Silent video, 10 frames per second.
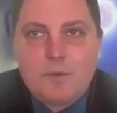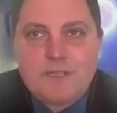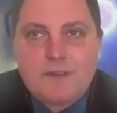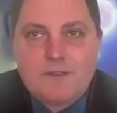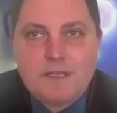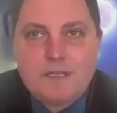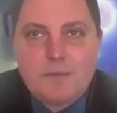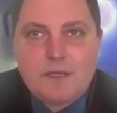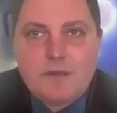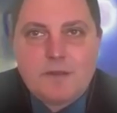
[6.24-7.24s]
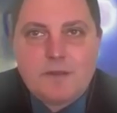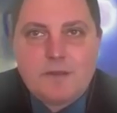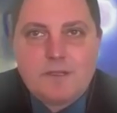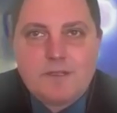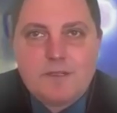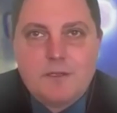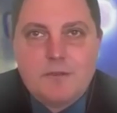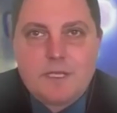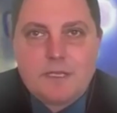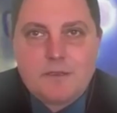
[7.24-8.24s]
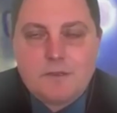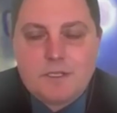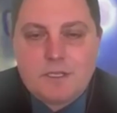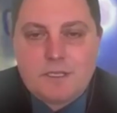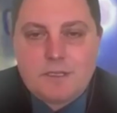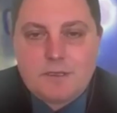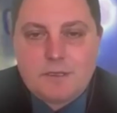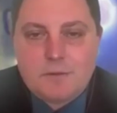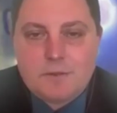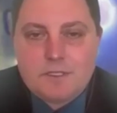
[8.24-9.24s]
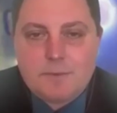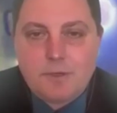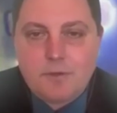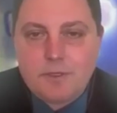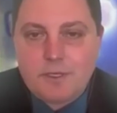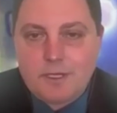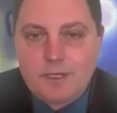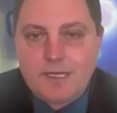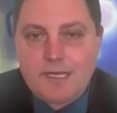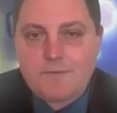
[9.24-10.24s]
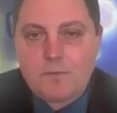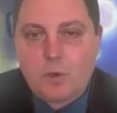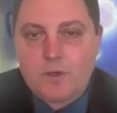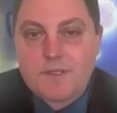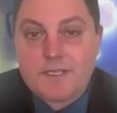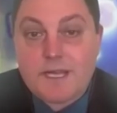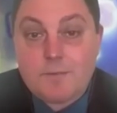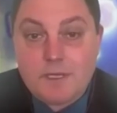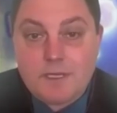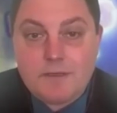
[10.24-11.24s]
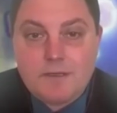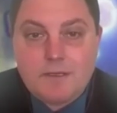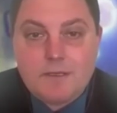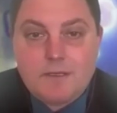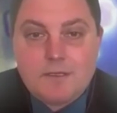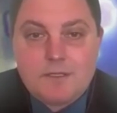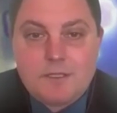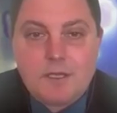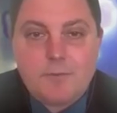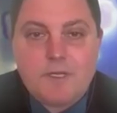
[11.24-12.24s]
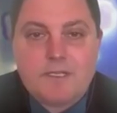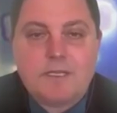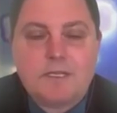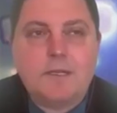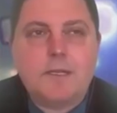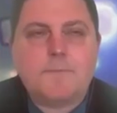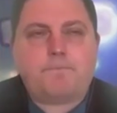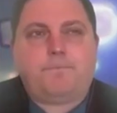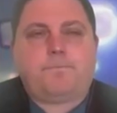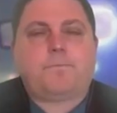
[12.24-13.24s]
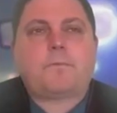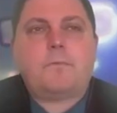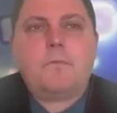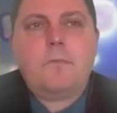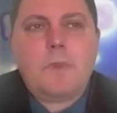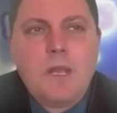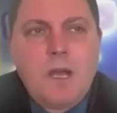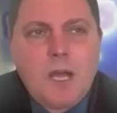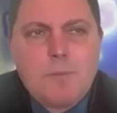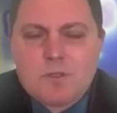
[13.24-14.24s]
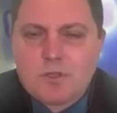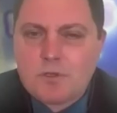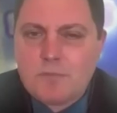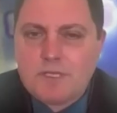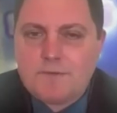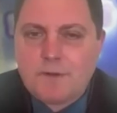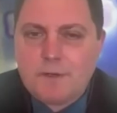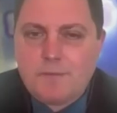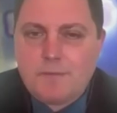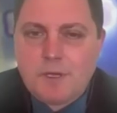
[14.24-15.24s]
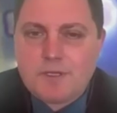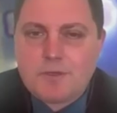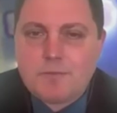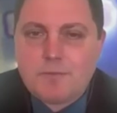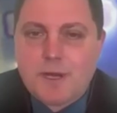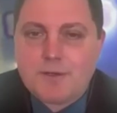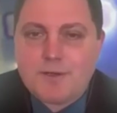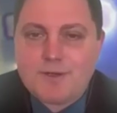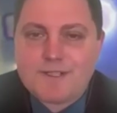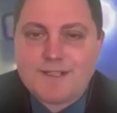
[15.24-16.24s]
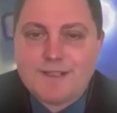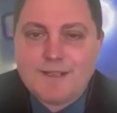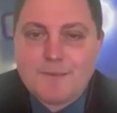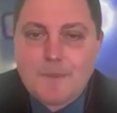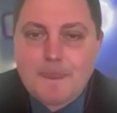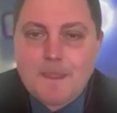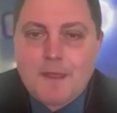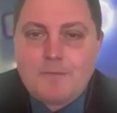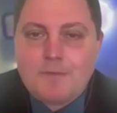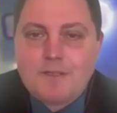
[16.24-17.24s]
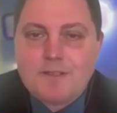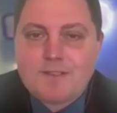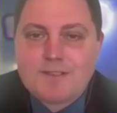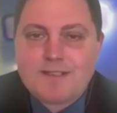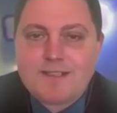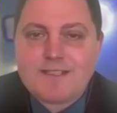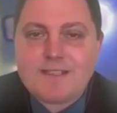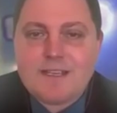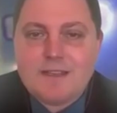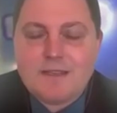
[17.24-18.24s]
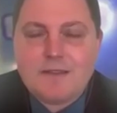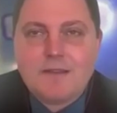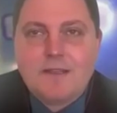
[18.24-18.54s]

we start thinking about this new technology that was deployed on 9/11, what does that mean geopolitically? I'm not sure it means very much, paradoxically, because, as I say, that